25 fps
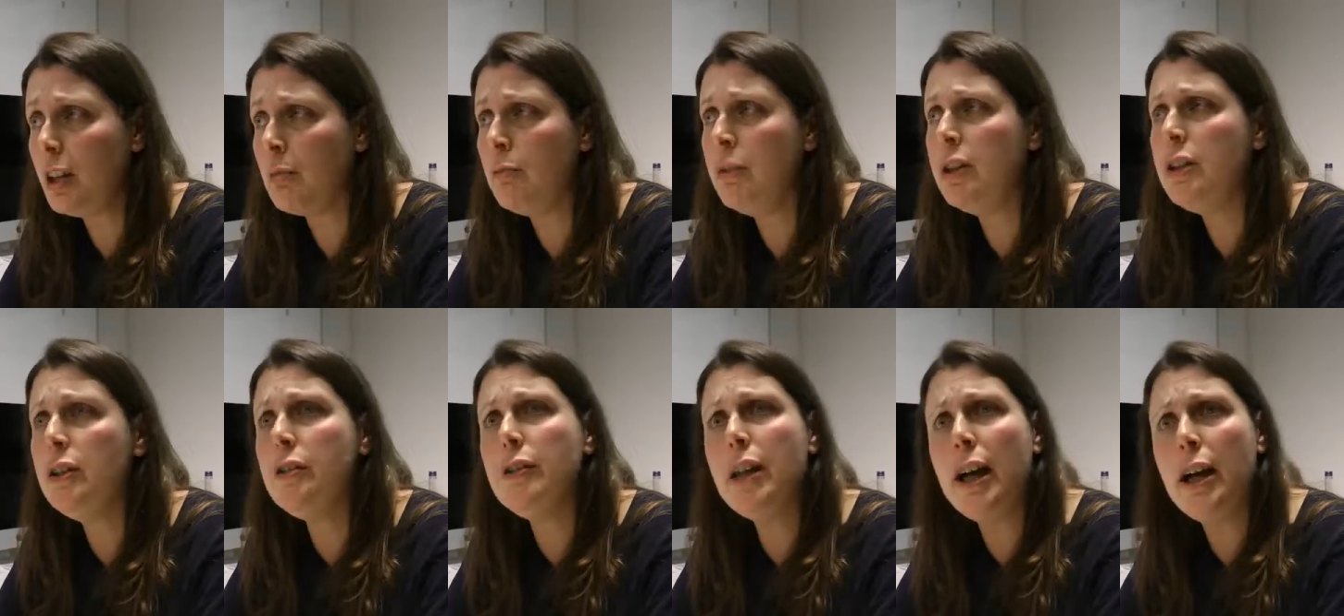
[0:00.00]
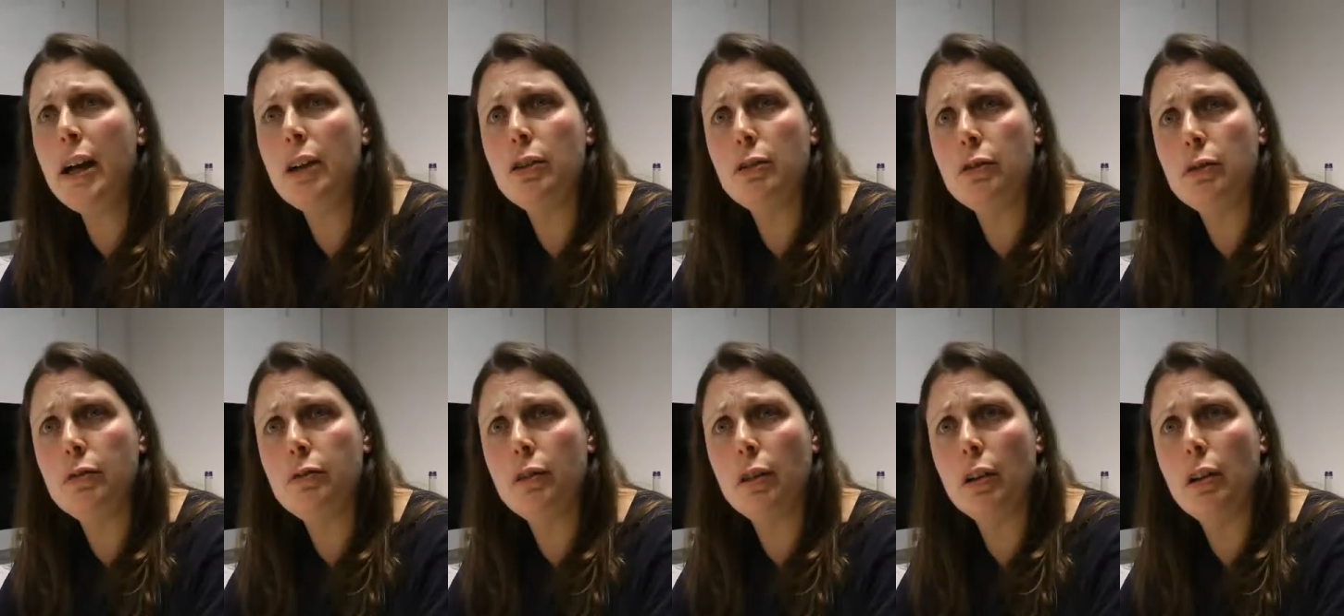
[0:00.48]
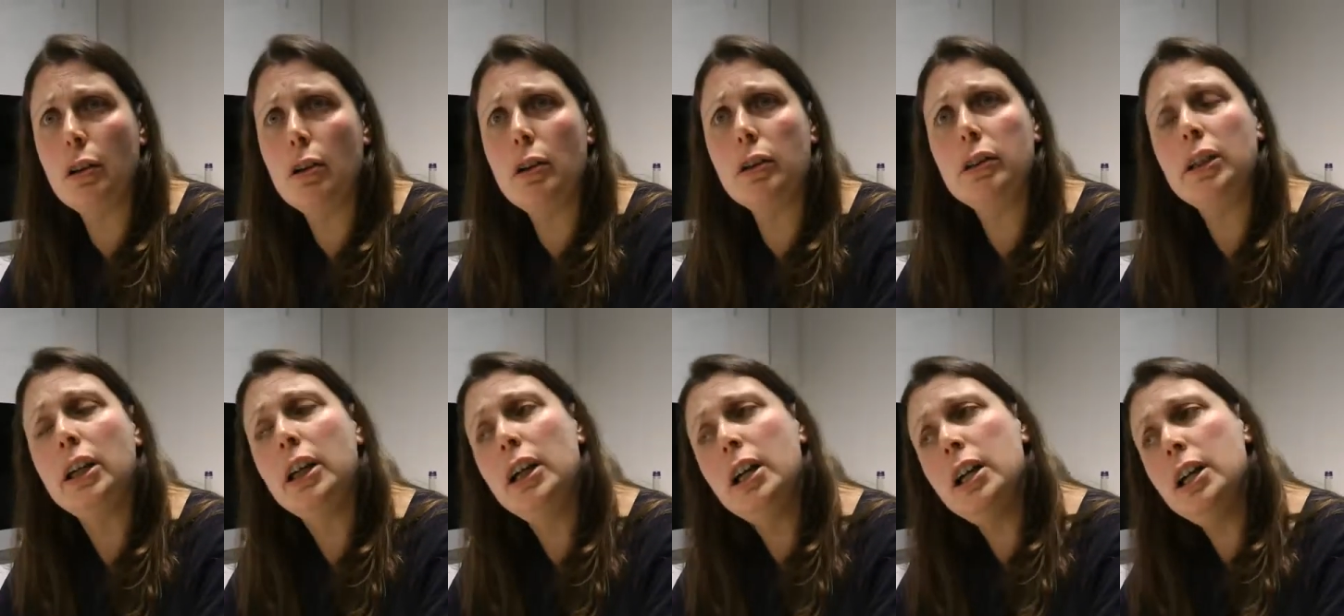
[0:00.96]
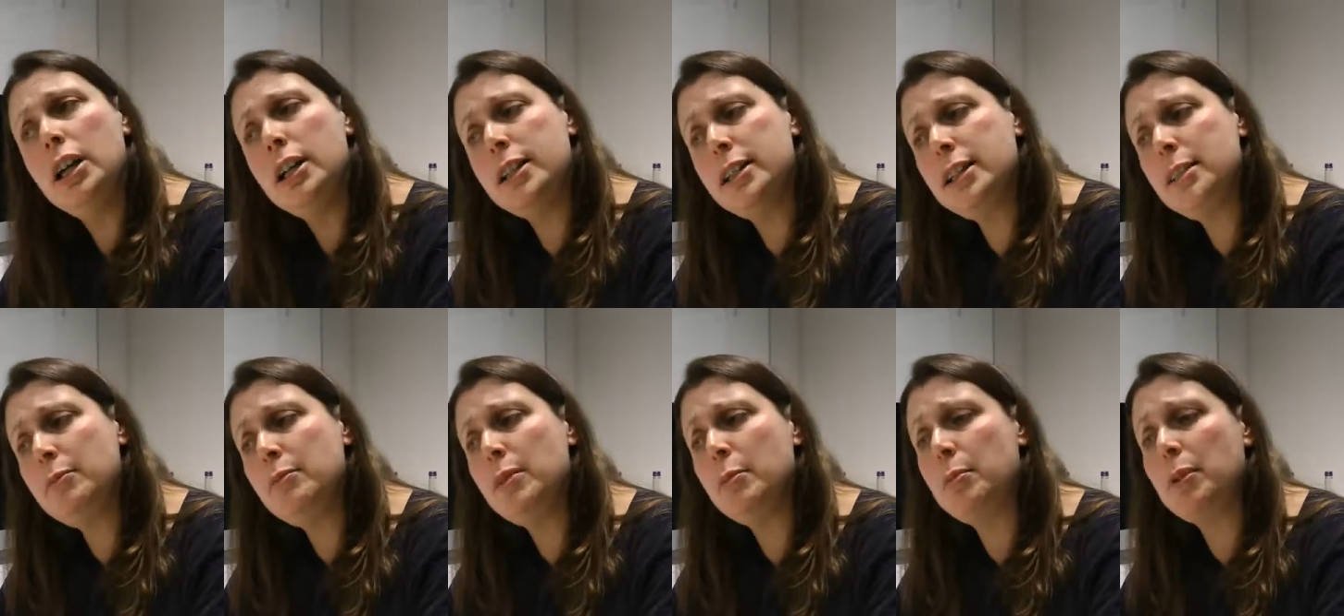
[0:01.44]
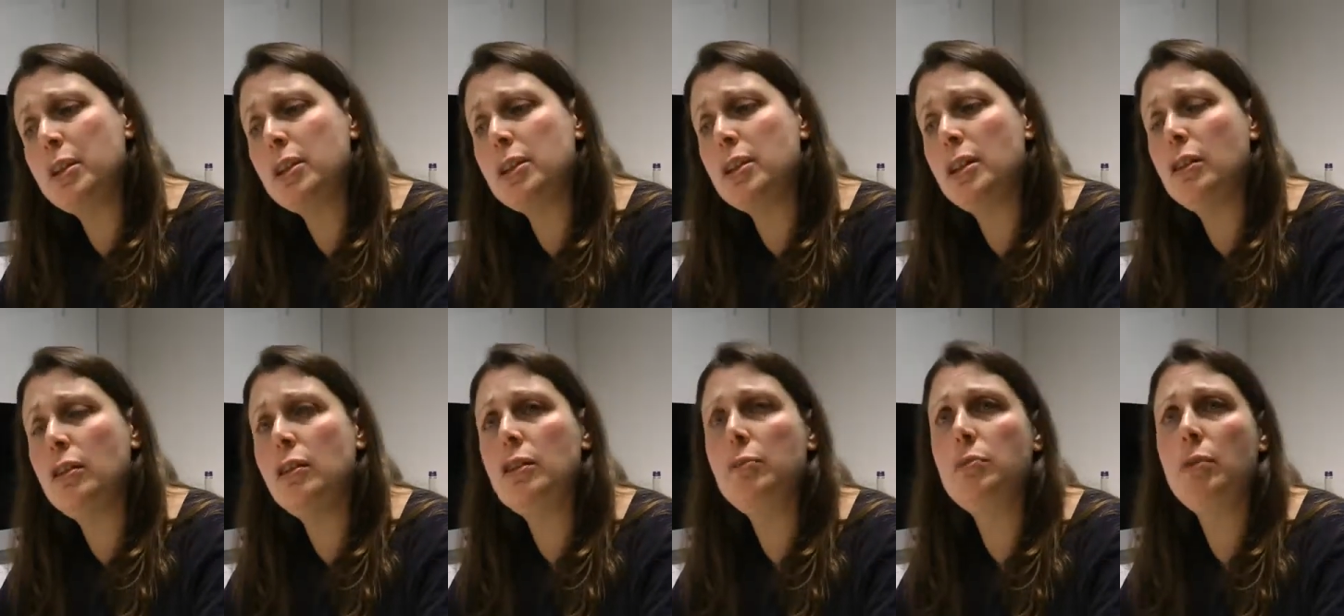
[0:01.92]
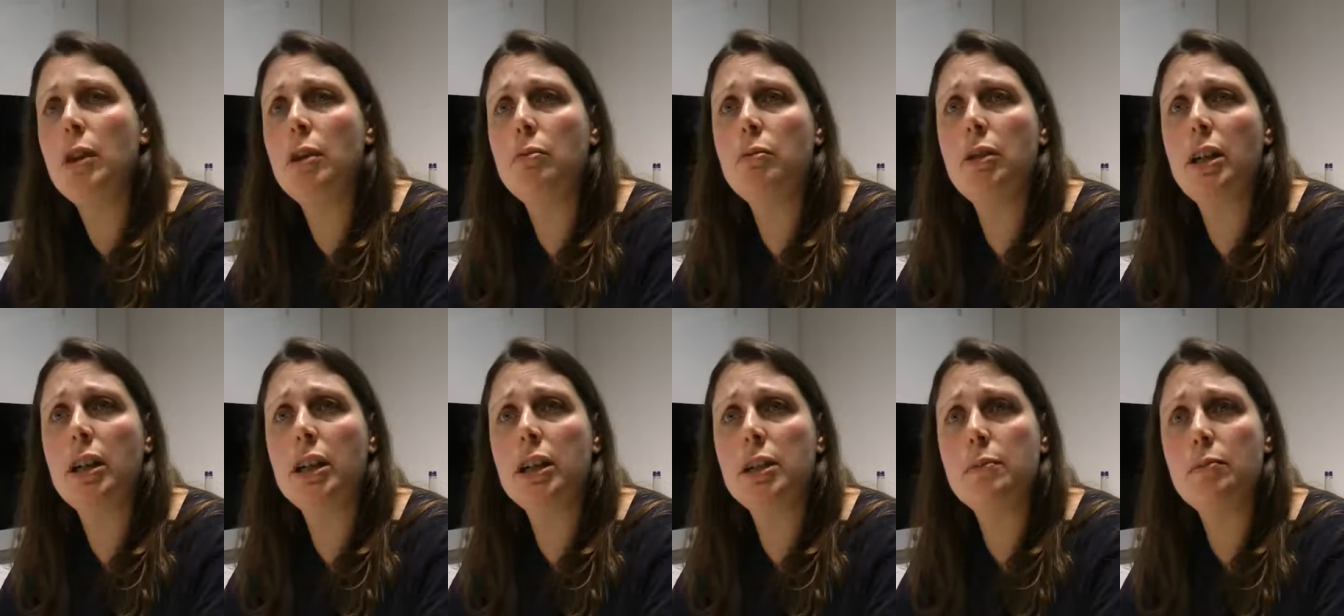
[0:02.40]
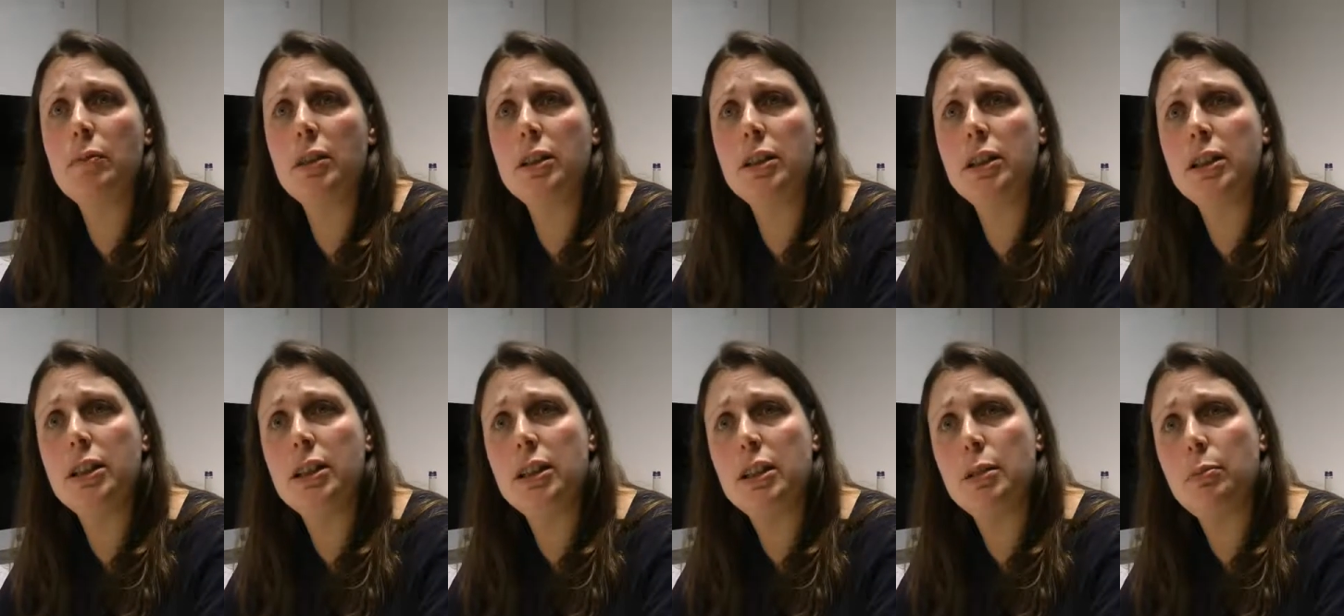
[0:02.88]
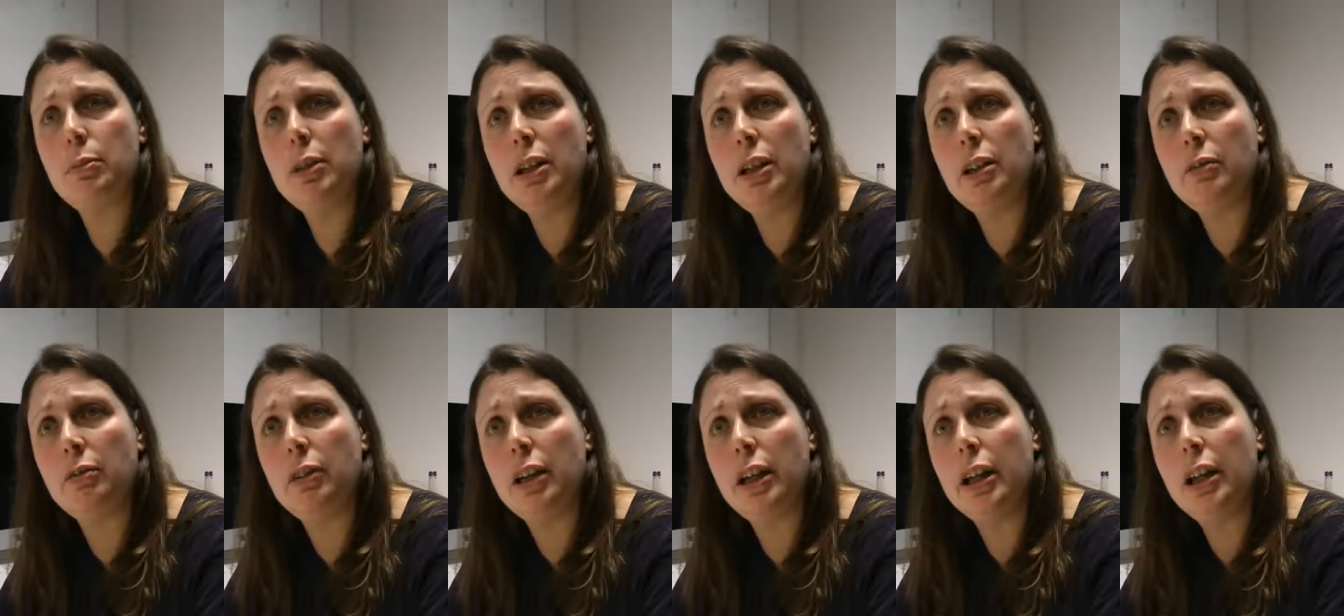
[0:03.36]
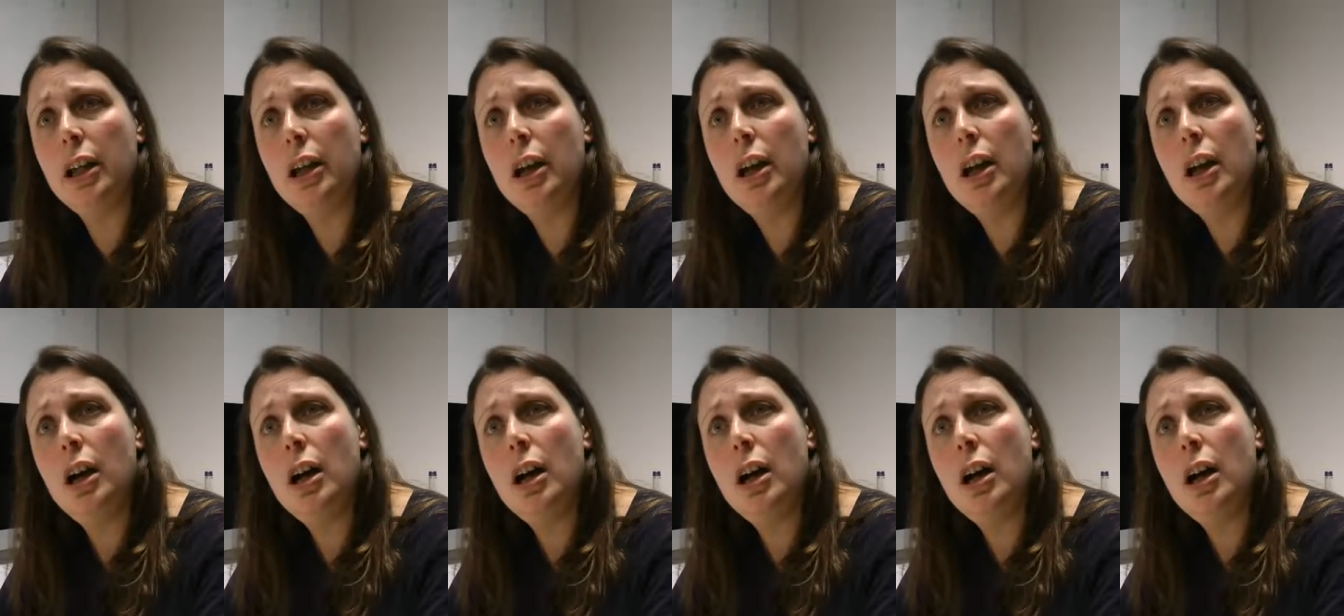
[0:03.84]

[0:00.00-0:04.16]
We do that an awful lot, and simply because a lot of my work is multidisciplinary,